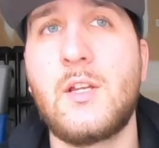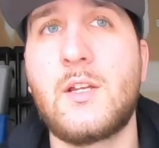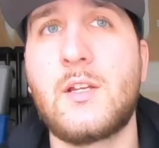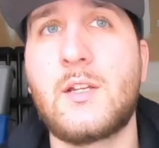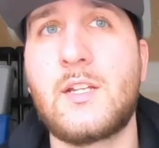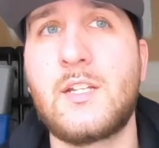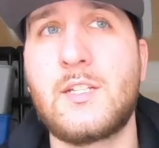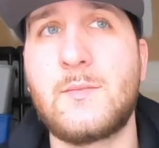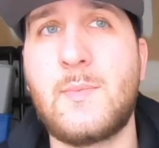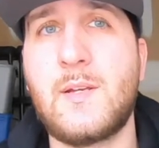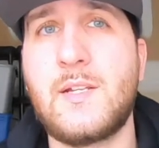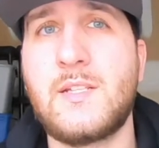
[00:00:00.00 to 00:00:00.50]

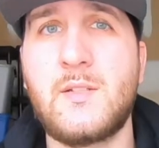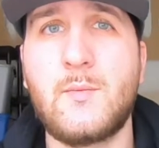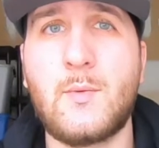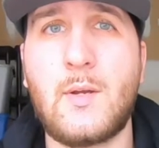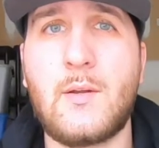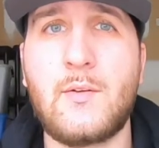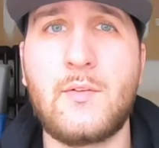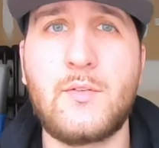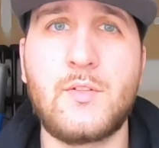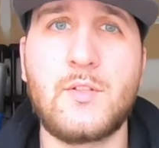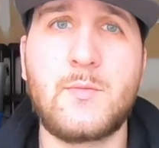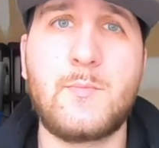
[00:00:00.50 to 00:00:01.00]
Because basically what
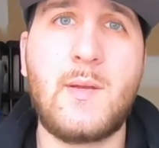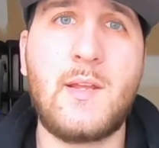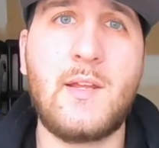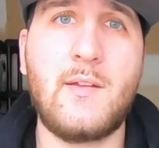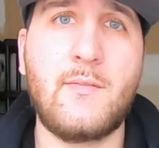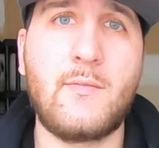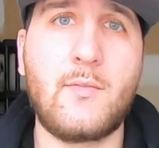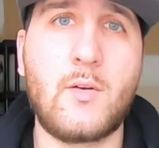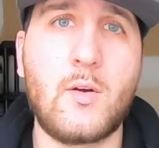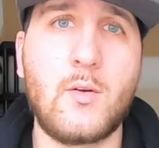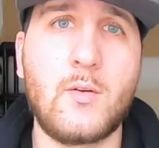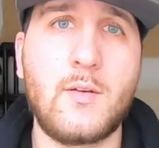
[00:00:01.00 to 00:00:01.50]
I'm going to do is pay it
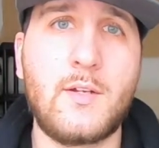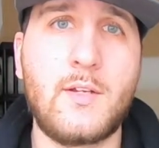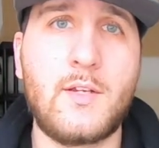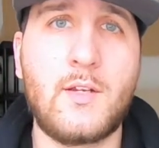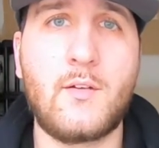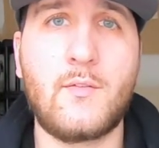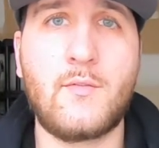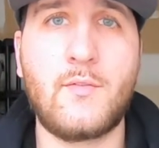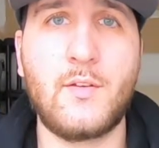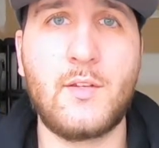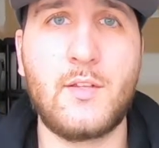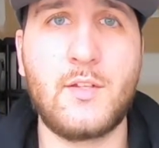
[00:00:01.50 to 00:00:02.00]
forward, you
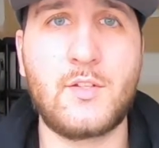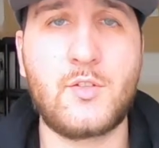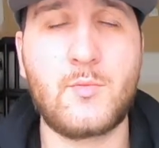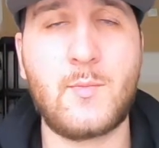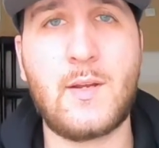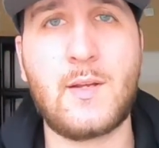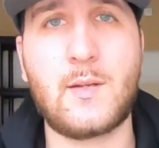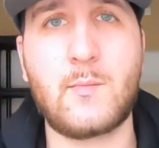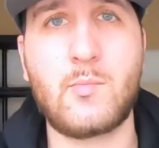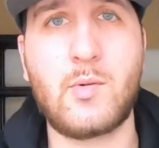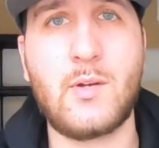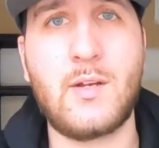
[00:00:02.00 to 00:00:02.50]
know, for the
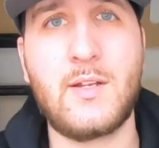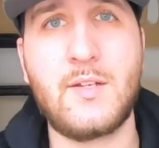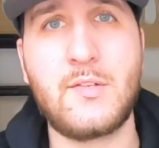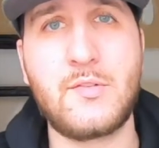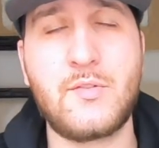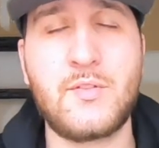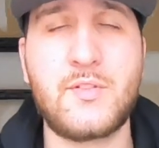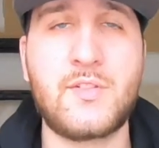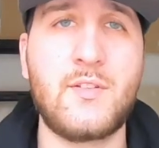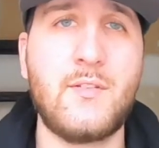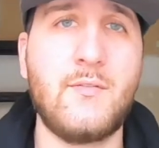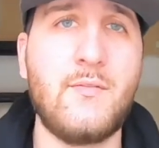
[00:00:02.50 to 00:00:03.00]
traumatic brain
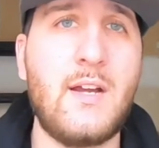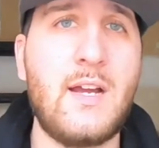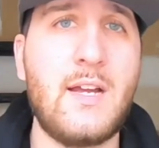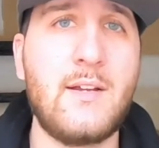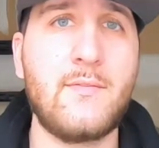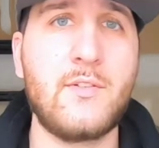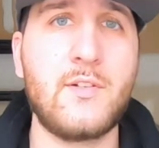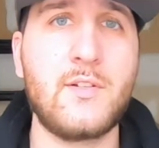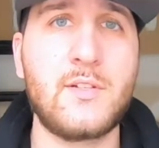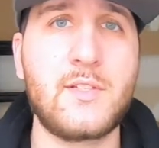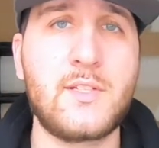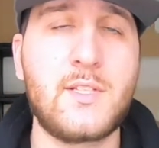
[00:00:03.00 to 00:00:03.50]
injury
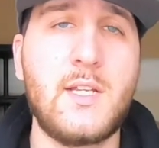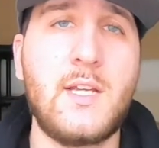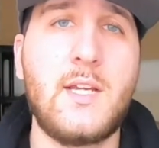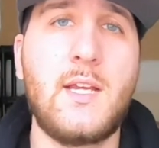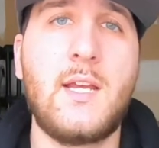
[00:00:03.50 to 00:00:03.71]
survivors